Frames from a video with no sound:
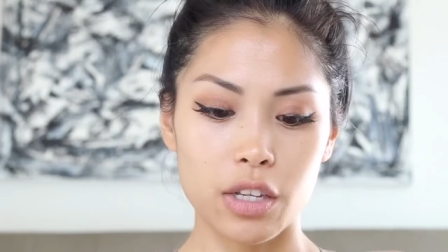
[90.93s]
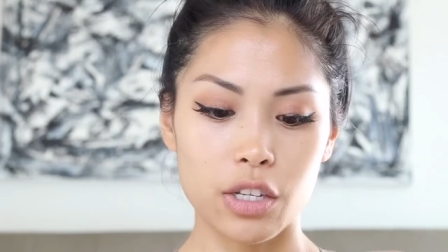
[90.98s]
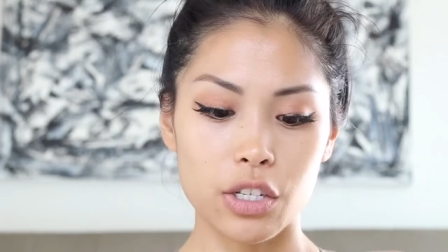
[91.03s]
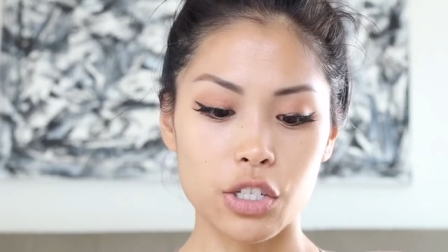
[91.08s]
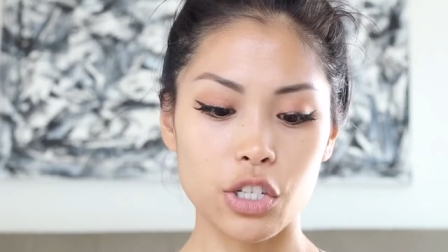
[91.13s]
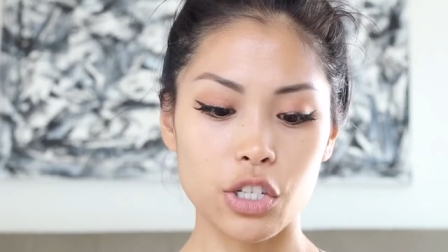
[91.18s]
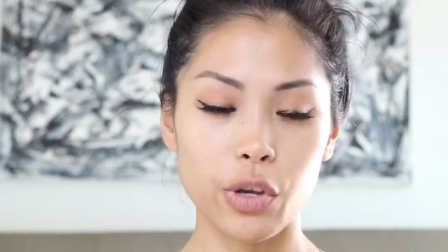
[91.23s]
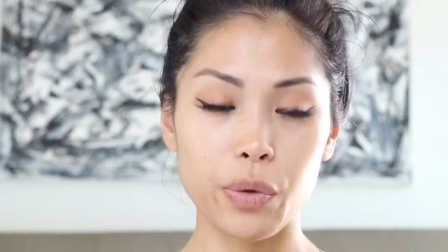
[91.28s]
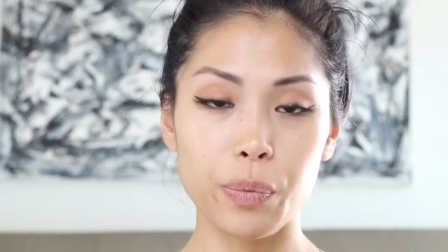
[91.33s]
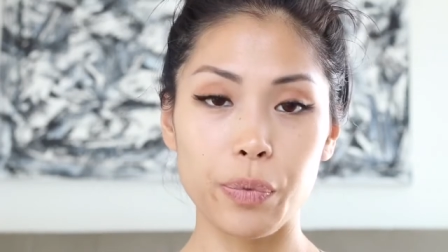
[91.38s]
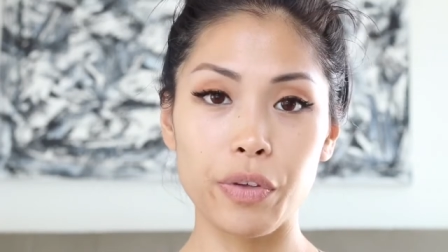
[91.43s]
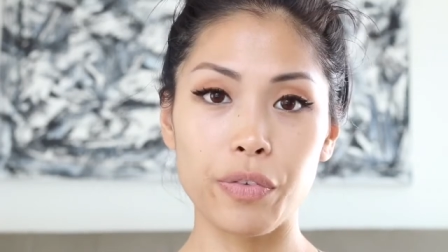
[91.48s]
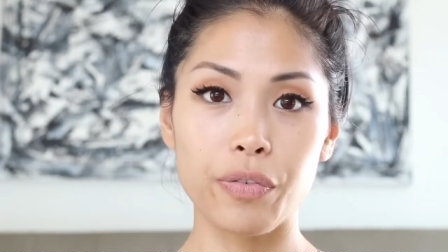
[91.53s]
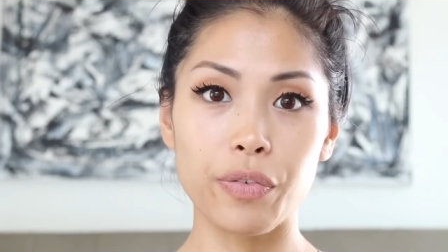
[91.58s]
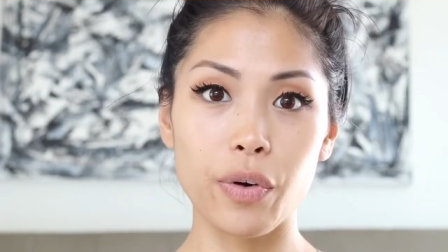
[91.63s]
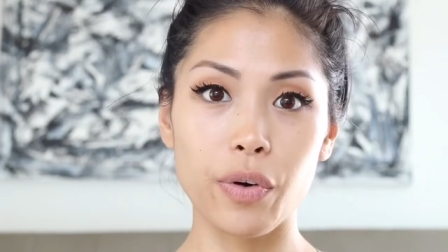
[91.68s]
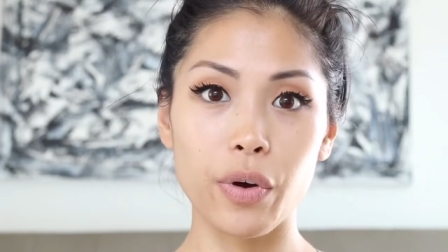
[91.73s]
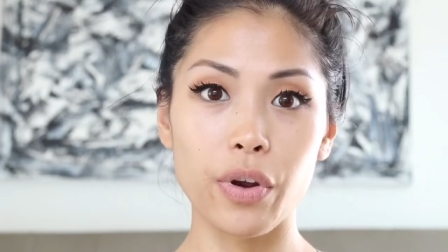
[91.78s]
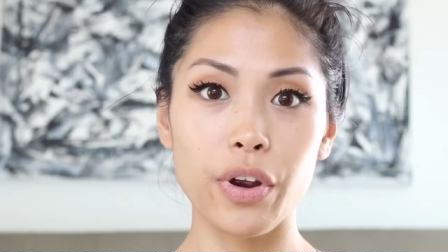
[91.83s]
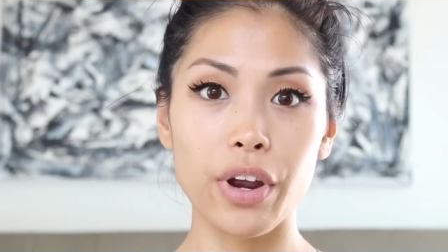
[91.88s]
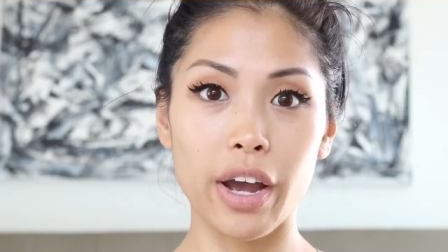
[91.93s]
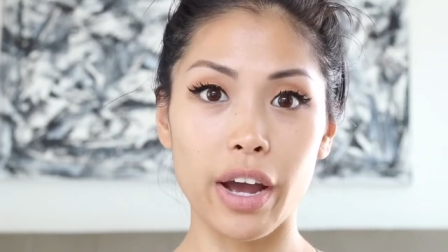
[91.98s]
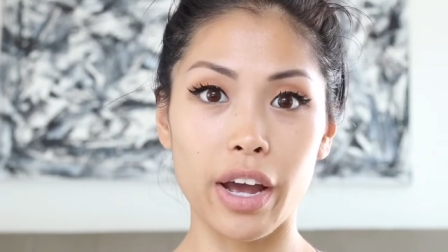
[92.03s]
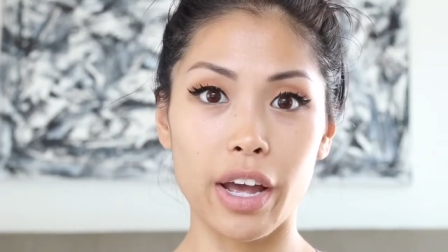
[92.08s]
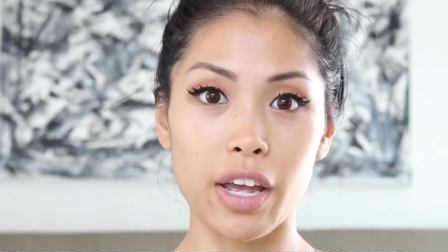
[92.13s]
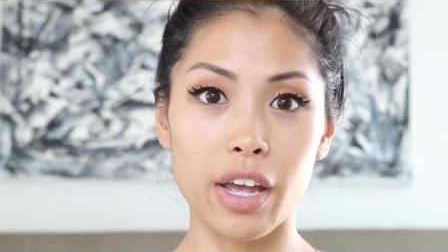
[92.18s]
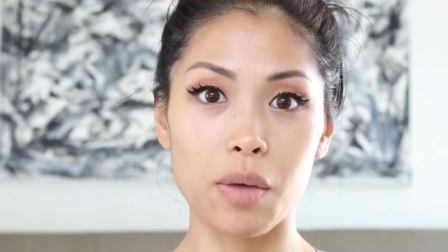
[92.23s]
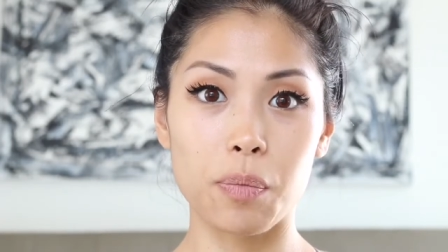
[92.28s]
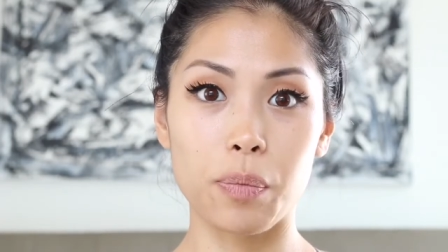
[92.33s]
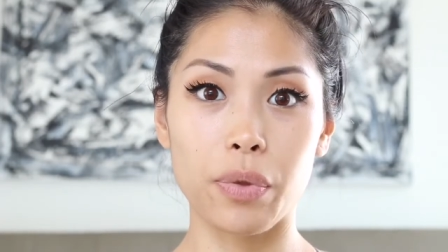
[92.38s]
So before
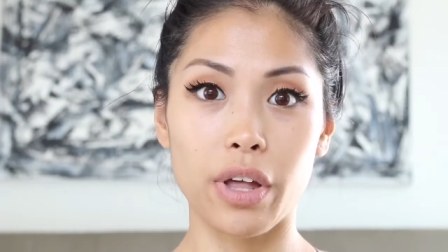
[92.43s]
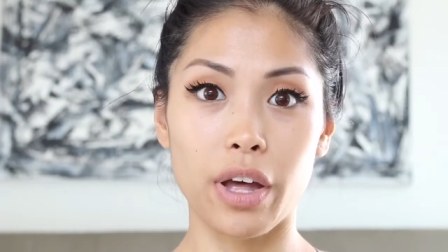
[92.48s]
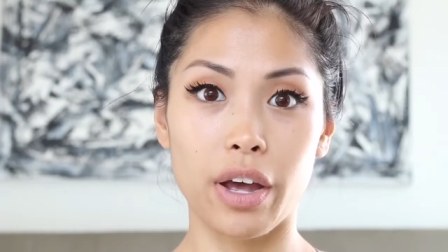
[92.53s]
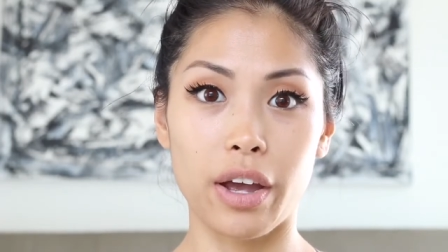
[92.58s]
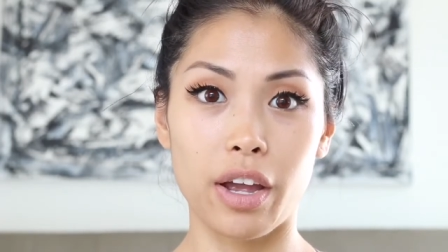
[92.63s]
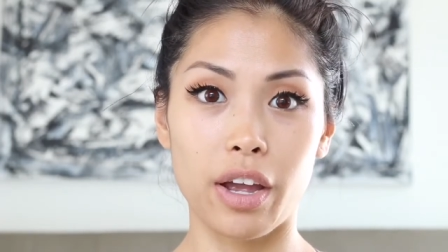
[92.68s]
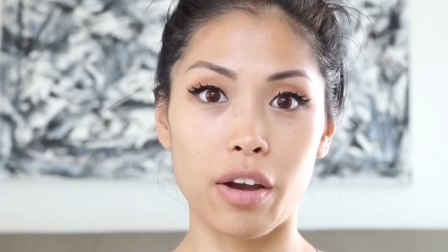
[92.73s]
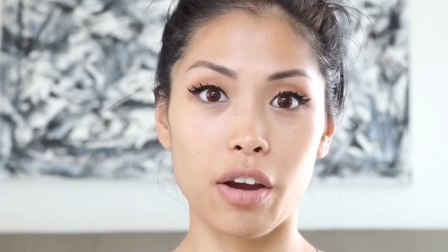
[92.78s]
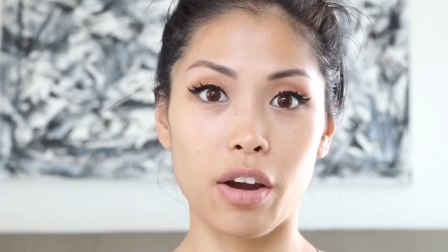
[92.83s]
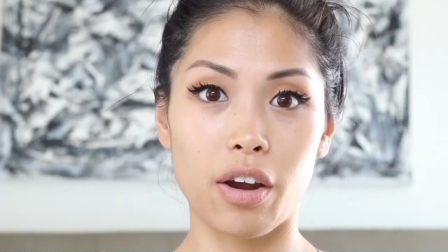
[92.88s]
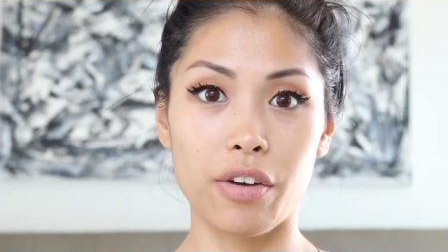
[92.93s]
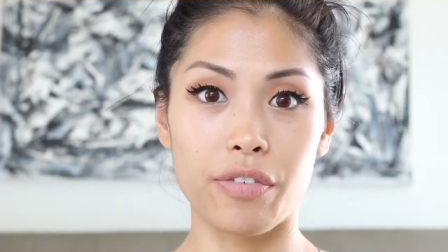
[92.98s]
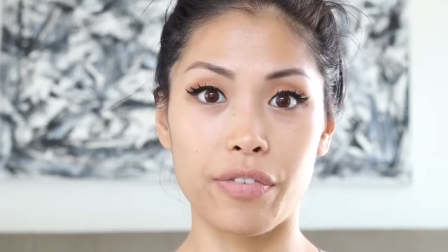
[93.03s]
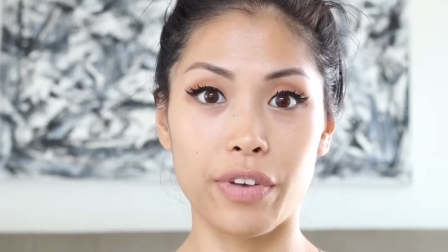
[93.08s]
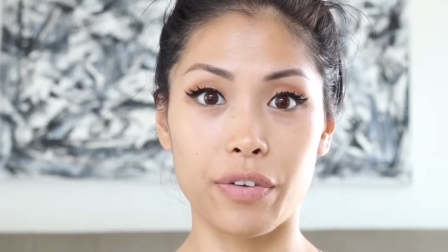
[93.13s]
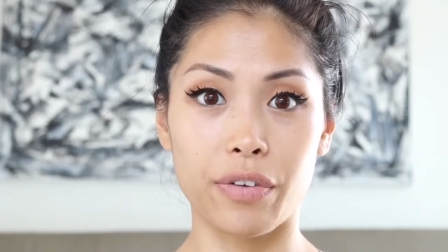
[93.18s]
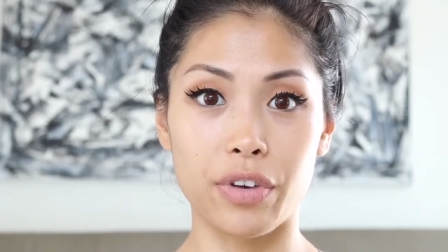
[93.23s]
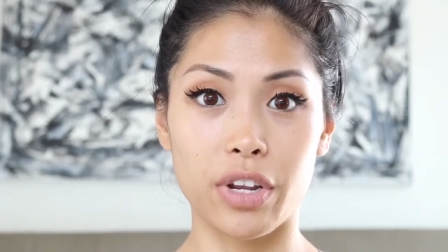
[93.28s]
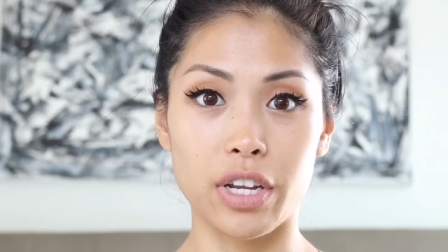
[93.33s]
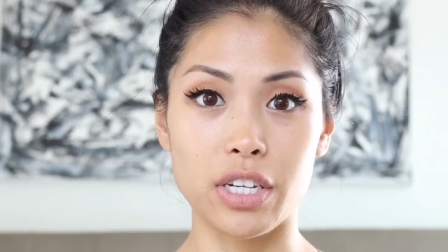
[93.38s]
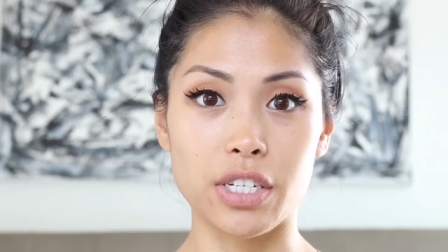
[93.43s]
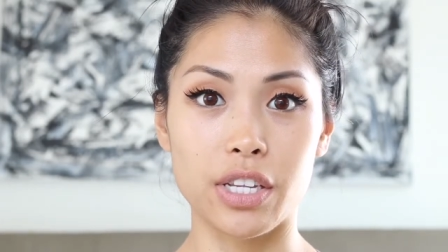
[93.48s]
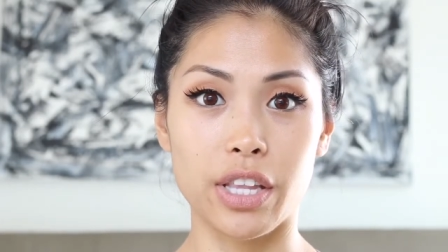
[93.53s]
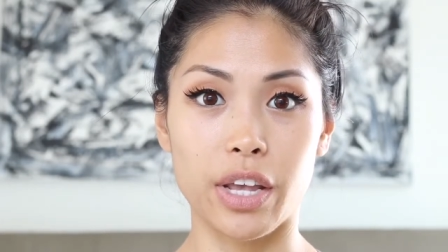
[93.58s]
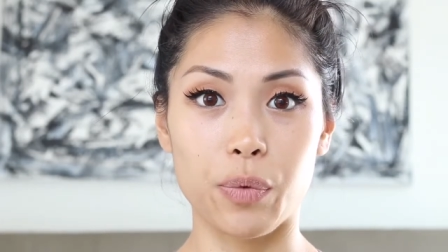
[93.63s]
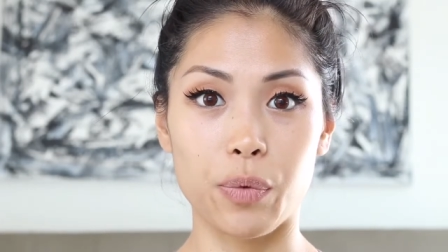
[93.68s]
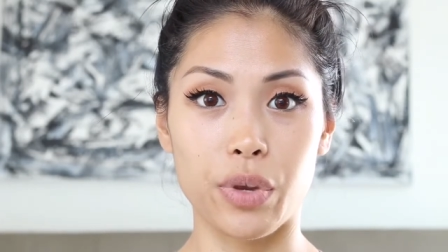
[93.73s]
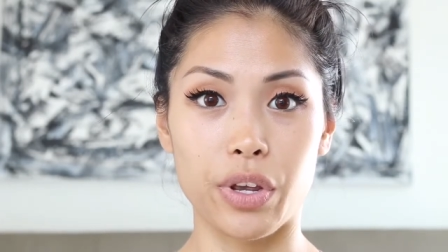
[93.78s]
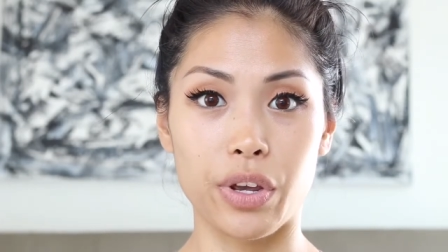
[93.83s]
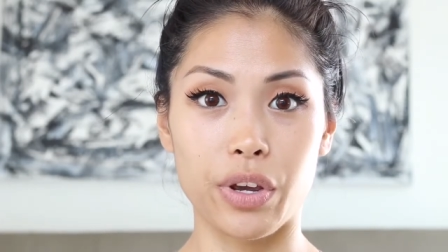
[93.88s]
I apply our foundation
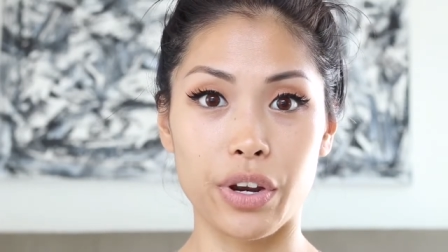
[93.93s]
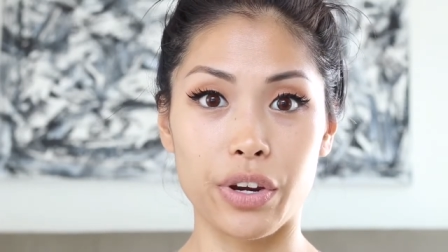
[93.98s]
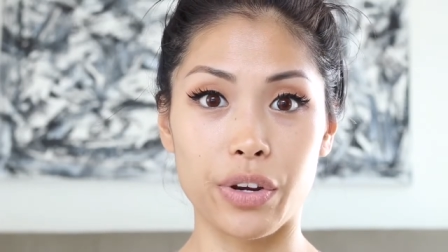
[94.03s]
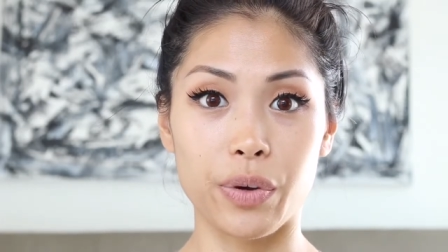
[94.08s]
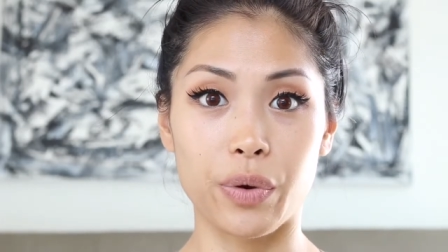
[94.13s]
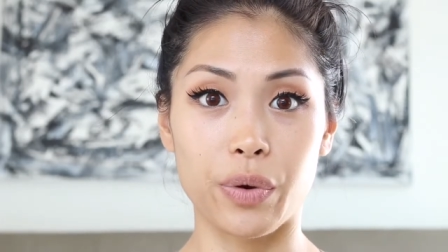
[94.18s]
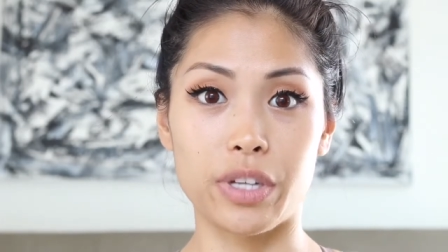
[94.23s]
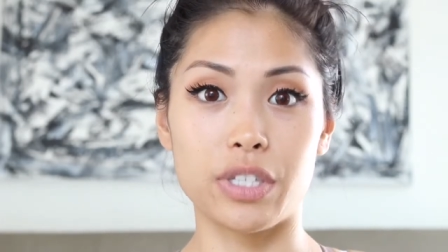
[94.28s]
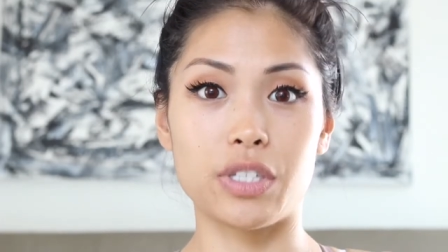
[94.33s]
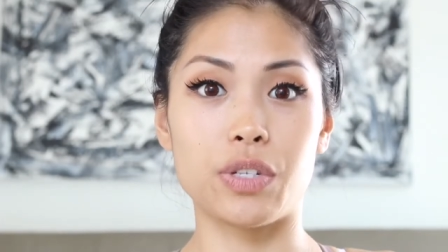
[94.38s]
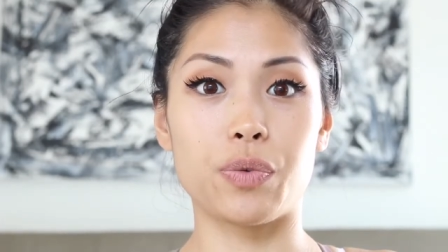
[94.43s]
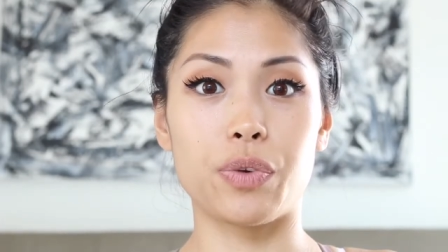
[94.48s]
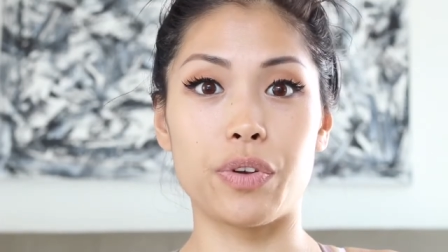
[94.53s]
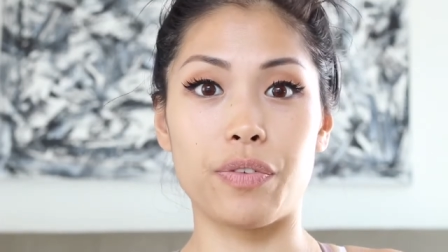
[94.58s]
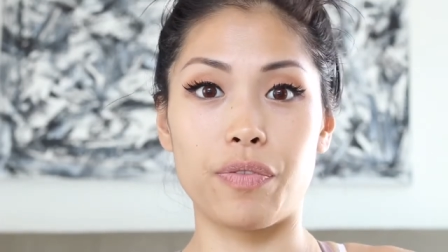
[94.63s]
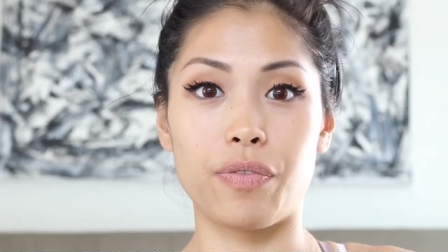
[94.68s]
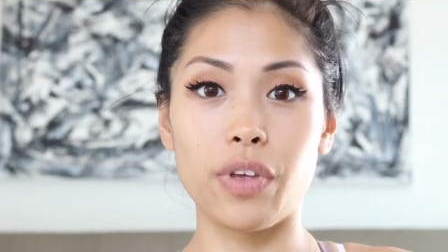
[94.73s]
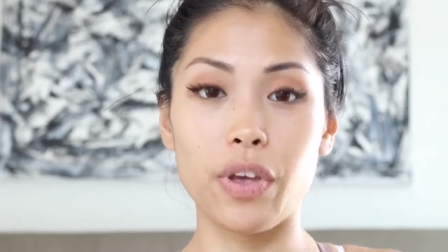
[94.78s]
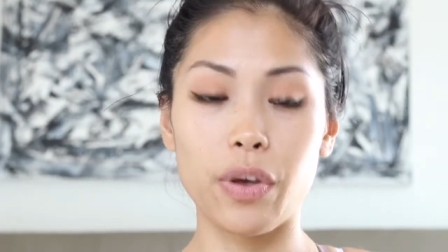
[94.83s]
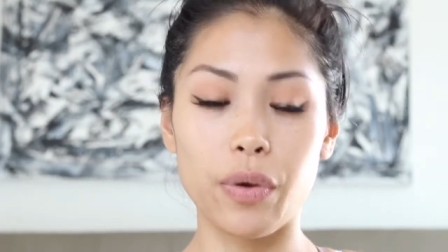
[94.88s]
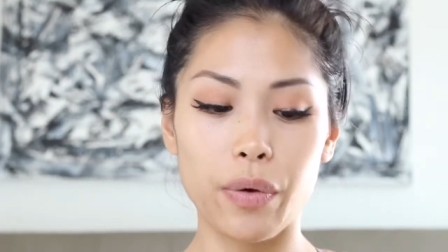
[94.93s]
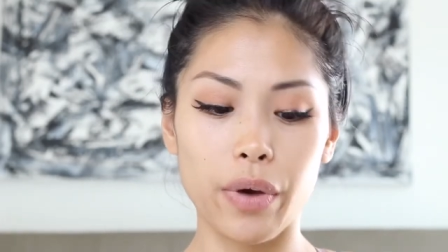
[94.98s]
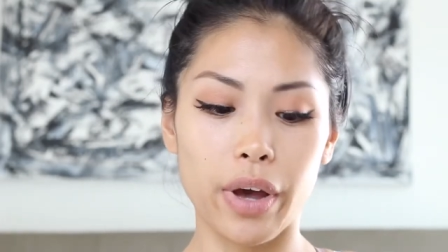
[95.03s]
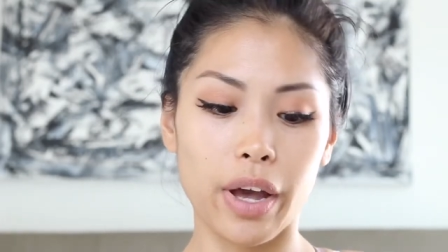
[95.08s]
that we are going to review,